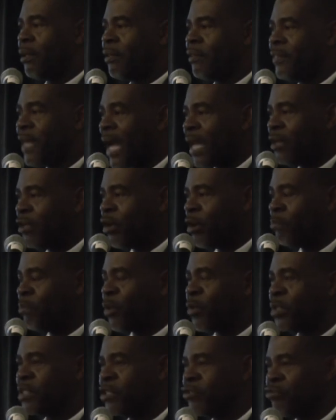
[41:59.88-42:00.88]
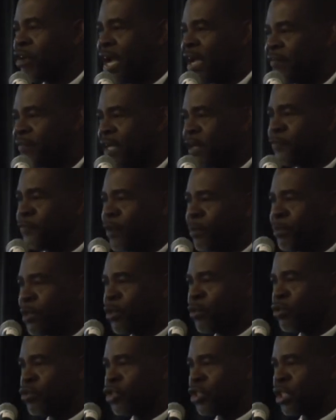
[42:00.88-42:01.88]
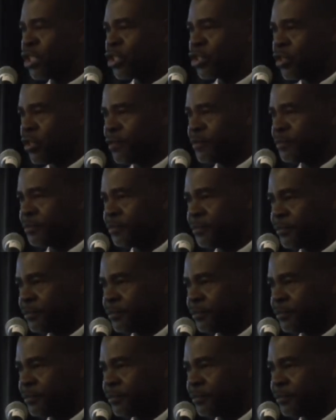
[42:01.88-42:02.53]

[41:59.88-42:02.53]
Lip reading: That number was arrived at from negotiation.